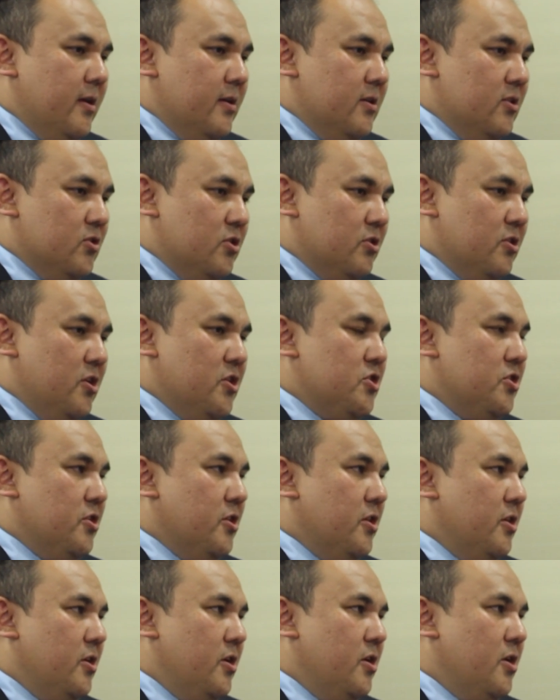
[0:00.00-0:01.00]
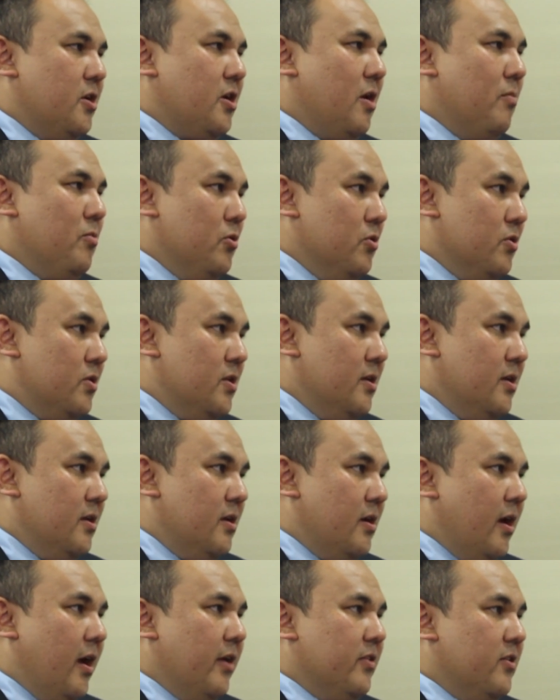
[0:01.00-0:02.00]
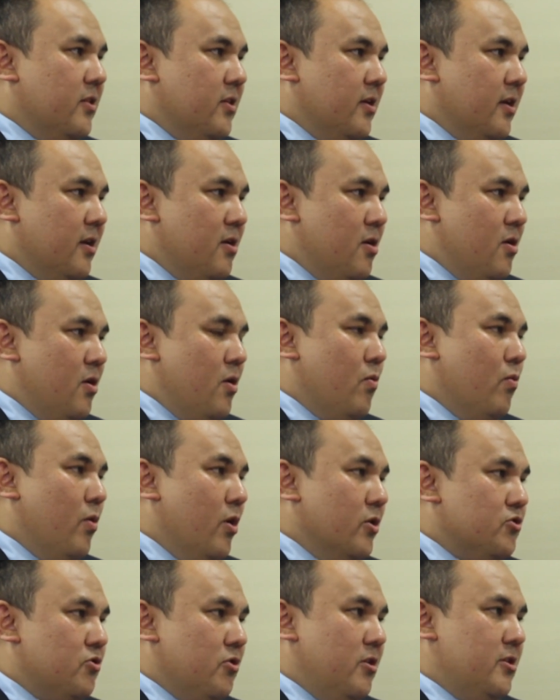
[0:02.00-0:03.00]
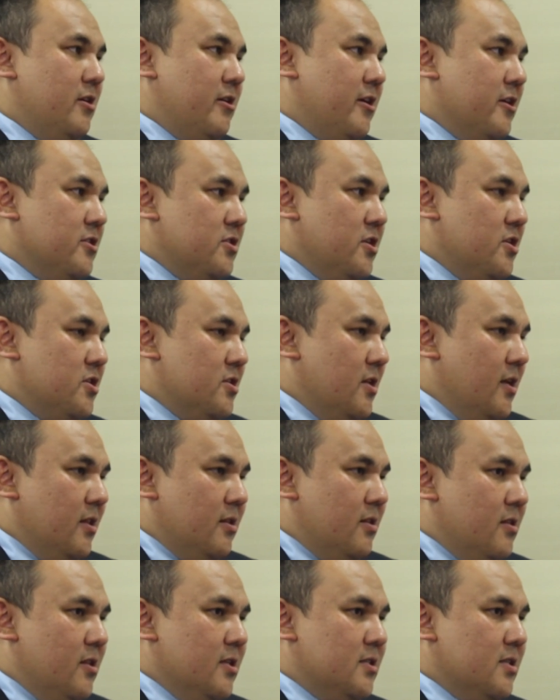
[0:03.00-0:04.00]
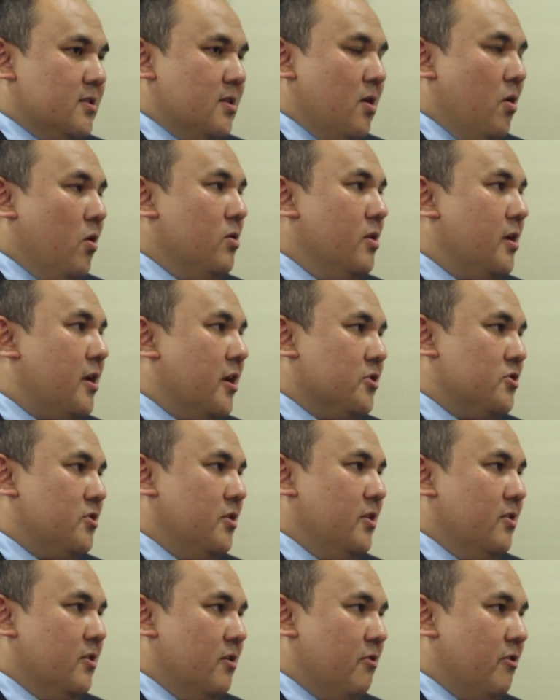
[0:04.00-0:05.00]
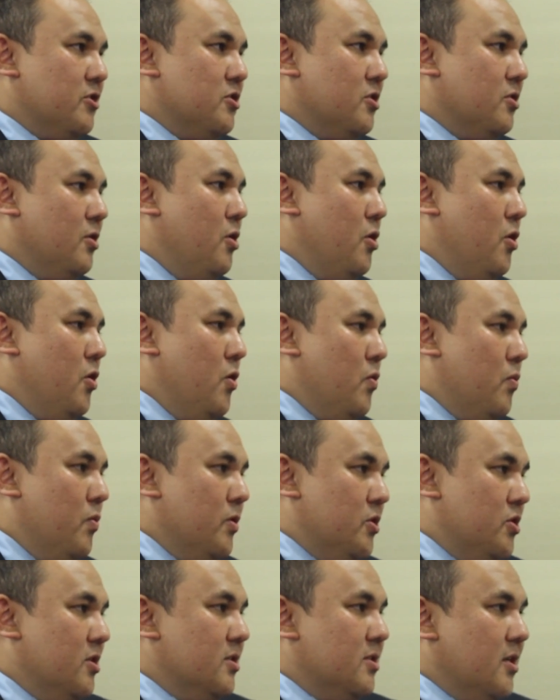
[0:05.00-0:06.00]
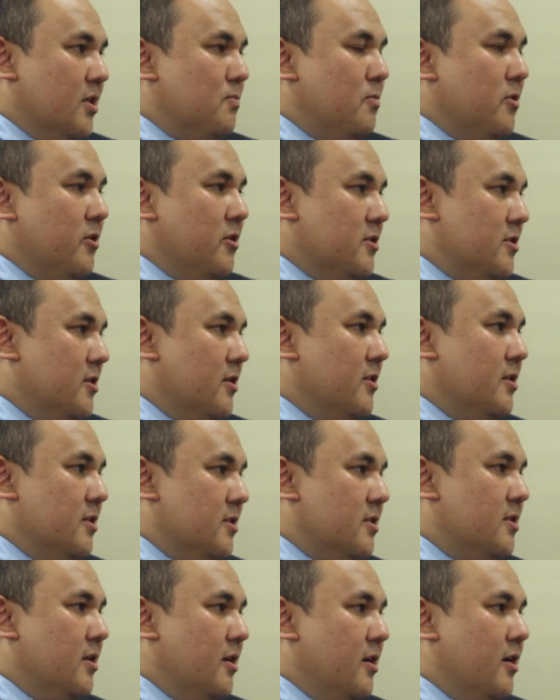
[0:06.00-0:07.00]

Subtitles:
international community under the World Trade Organization, and this is the only country in the region which is experiencing these